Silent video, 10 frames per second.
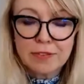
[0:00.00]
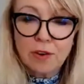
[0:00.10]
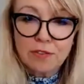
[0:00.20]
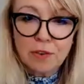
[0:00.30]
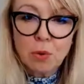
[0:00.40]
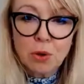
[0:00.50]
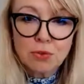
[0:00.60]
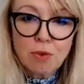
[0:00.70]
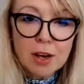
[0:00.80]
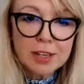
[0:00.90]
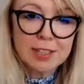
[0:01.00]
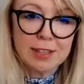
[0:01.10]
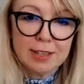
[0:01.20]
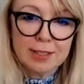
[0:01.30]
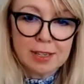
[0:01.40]
for what's right in
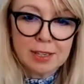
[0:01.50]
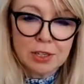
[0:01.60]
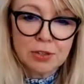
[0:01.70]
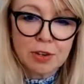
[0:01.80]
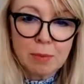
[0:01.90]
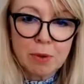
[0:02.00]
this industry,